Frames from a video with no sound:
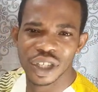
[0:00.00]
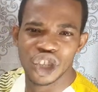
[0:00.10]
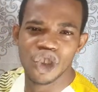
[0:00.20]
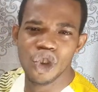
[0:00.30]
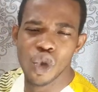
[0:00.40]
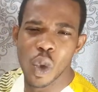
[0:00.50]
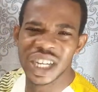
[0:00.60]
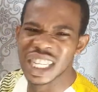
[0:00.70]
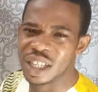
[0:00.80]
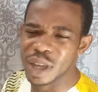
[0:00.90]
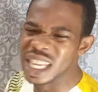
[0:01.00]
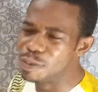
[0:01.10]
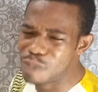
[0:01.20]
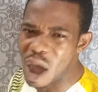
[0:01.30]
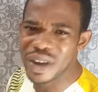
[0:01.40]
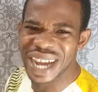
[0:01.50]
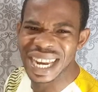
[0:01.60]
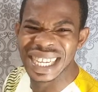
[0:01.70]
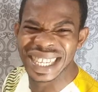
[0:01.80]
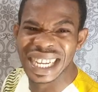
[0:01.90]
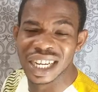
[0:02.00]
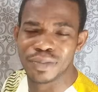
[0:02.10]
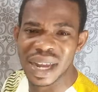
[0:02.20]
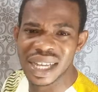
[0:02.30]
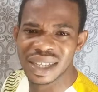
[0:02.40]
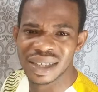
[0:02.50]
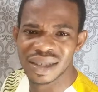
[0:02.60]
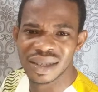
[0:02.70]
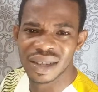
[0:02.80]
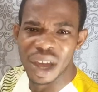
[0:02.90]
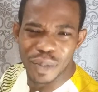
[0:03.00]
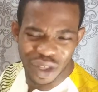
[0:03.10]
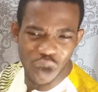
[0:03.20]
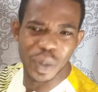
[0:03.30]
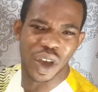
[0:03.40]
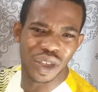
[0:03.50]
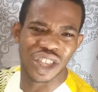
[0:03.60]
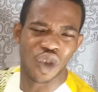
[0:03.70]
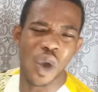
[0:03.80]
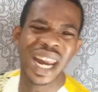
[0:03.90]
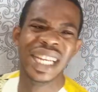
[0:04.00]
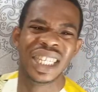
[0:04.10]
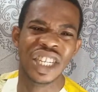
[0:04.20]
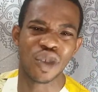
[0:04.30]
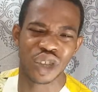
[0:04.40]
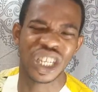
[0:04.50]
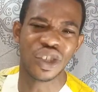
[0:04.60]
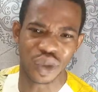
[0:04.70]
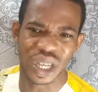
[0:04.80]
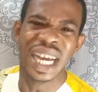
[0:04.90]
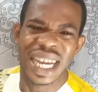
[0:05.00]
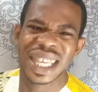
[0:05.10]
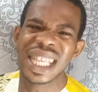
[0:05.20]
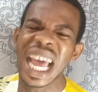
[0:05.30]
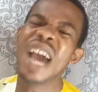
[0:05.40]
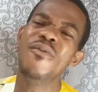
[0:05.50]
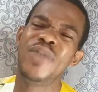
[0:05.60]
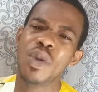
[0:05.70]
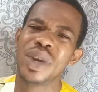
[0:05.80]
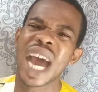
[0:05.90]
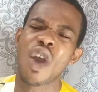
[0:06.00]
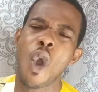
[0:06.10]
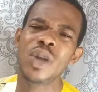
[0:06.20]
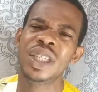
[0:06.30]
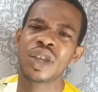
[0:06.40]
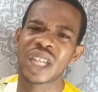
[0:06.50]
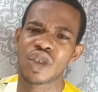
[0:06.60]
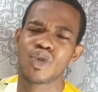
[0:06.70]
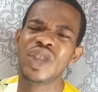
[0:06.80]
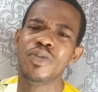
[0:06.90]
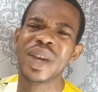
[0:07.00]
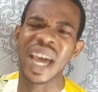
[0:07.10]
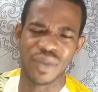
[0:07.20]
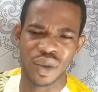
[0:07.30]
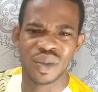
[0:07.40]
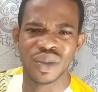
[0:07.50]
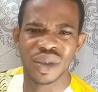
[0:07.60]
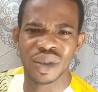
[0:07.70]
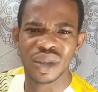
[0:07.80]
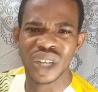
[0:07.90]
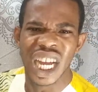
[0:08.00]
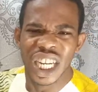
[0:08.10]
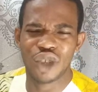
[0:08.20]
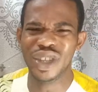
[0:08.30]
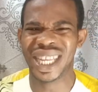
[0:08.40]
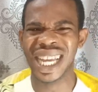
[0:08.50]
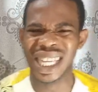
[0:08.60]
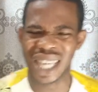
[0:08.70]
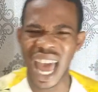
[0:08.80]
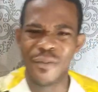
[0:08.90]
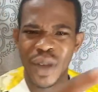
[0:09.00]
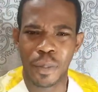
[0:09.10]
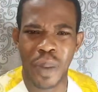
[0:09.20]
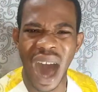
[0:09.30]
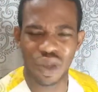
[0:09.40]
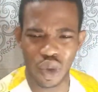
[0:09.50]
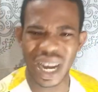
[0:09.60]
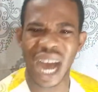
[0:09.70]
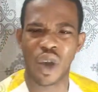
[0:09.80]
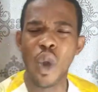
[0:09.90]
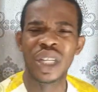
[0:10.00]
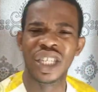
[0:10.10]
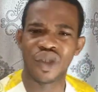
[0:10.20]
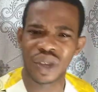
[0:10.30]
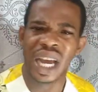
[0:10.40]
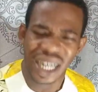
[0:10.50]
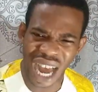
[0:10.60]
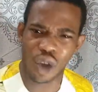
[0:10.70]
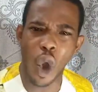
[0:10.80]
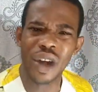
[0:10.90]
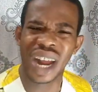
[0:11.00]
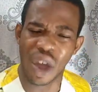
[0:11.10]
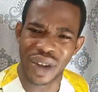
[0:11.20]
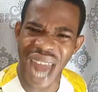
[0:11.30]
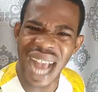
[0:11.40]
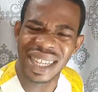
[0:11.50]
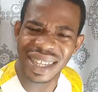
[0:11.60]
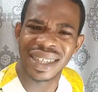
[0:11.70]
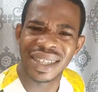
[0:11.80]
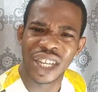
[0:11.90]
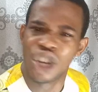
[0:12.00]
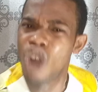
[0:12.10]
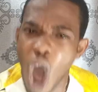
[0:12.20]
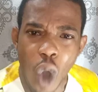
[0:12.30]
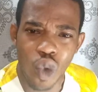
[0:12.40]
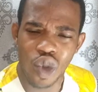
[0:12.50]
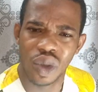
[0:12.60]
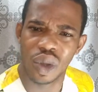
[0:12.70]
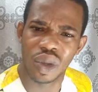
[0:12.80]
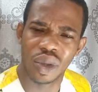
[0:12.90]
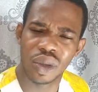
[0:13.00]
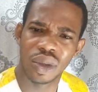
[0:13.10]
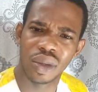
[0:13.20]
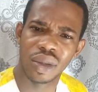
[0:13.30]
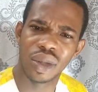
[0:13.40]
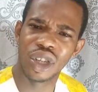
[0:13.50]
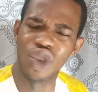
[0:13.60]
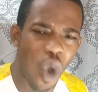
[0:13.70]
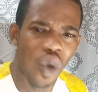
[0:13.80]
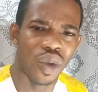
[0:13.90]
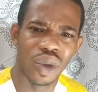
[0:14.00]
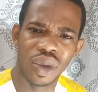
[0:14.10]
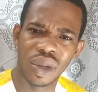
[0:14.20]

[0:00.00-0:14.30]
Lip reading: Do you know what is bound down in a secret place? Because it's calling Jesus, Jesus. Is it everyone that called Jesus that is going to make heaven? Do you think it is every pastor that called Jesus that God recognized? No! No!